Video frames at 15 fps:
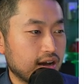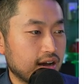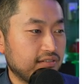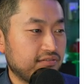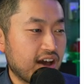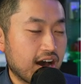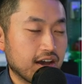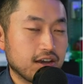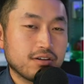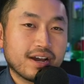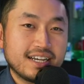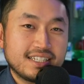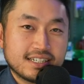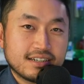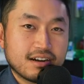
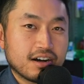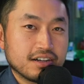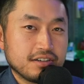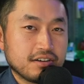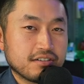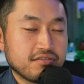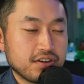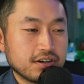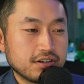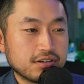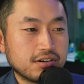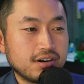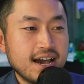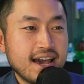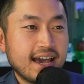valuation on your
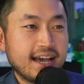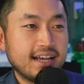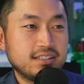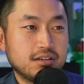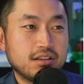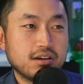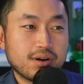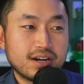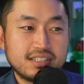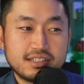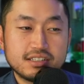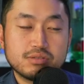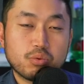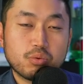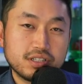vehicle. And so the question
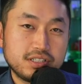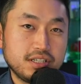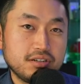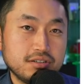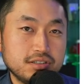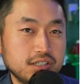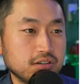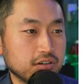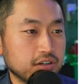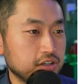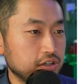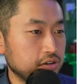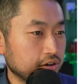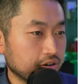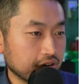is, what do you do?
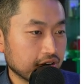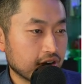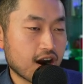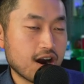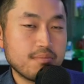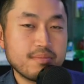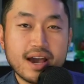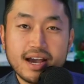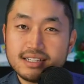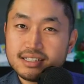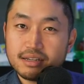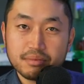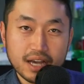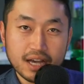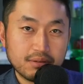Do you go to CarMax?
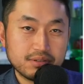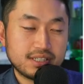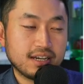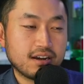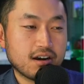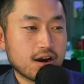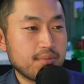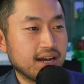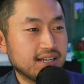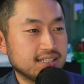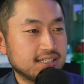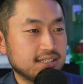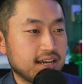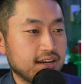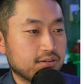I mean, I would say CarMax
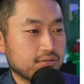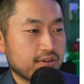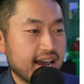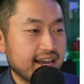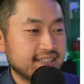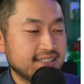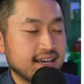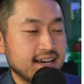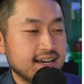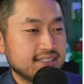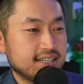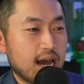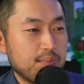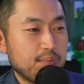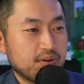is a great
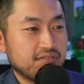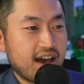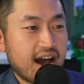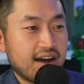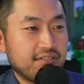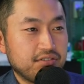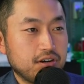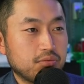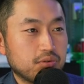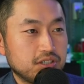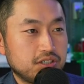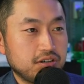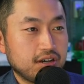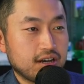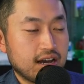type of avenue
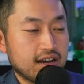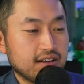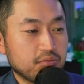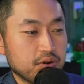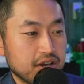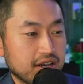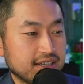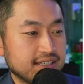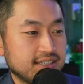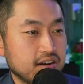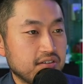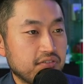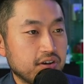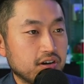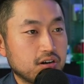which you, where you can sell
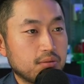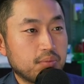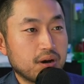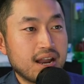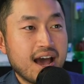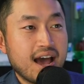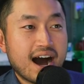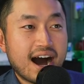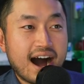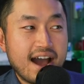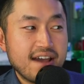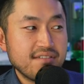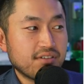your vehicle, but I've